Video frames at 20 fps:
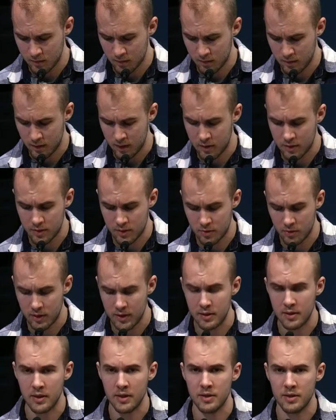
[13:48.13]
History
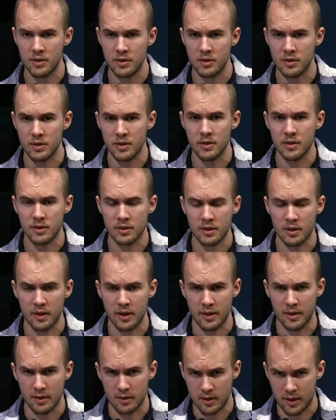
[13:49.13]
teaches us
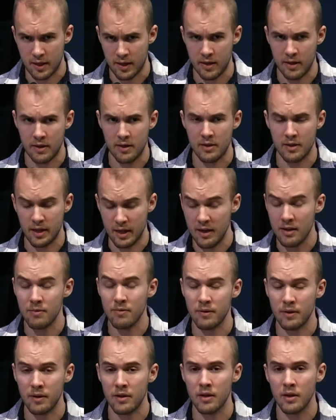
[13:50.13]
that
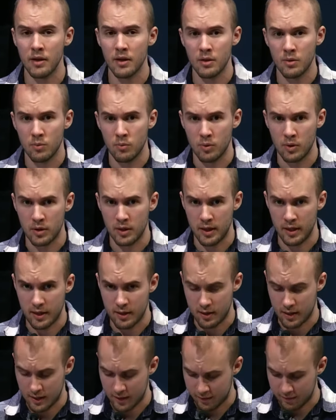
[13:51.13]
David would
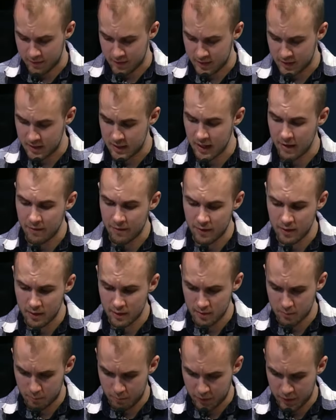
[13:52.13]
have
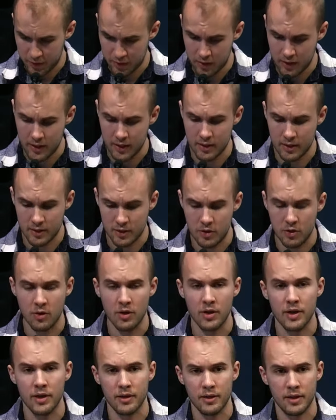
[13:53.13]
7 periods
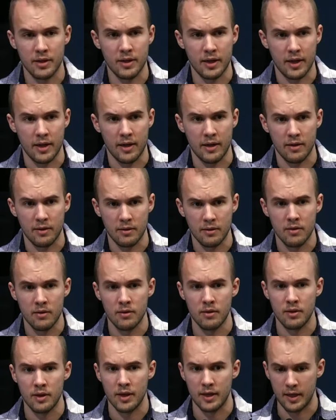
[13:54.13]
during the day
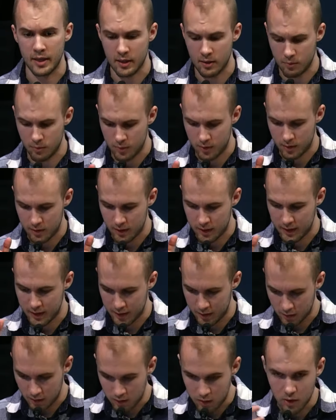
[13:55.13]
that he would
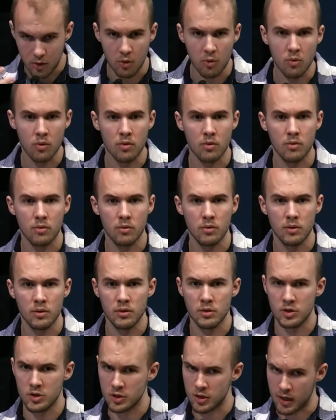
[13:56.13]
get alone,
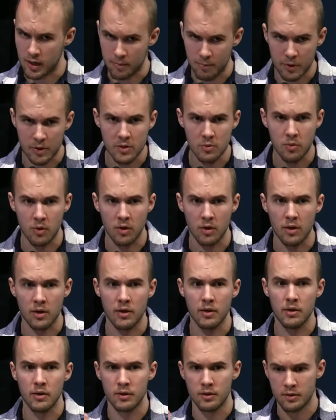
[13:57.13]
stop his
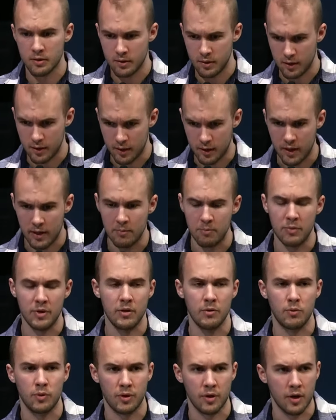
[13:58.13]
work, and
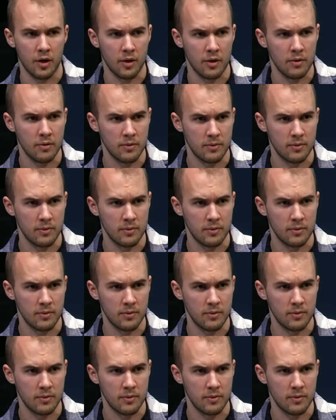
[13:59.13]
be with God.